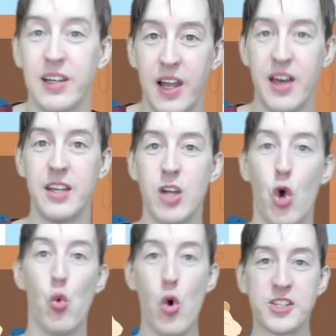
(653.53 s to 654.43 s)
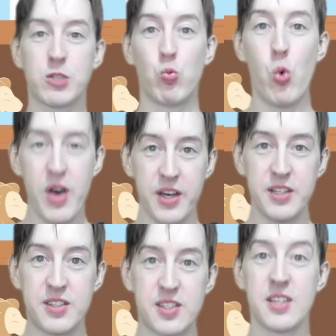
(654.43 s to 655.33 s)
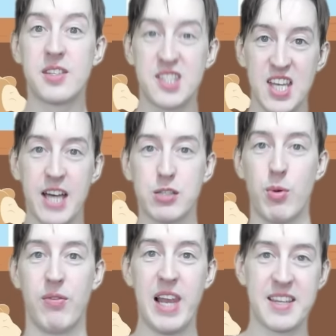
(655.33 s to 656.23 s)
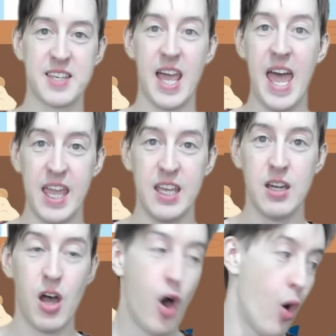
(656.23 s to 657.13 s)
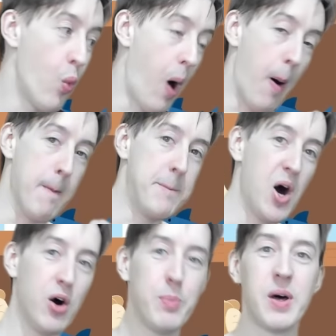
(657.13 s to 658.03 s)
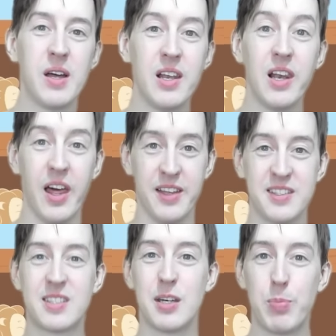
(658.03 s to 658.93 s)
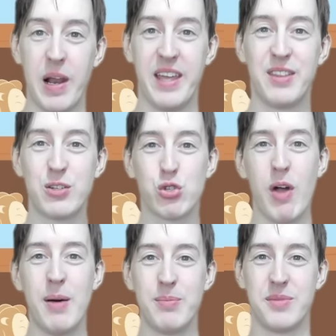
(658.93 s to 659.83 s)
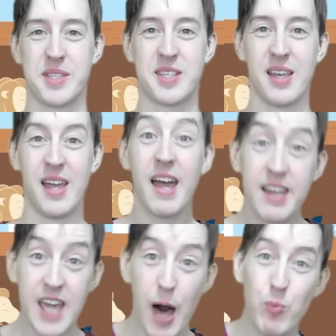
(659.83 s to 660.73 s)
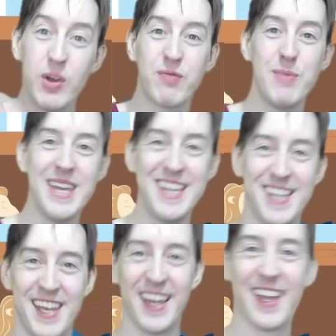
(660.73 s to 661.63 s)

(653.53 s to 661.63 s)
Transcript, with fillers: learn what words start with letter A while Bob learns to play the drums. Come with me.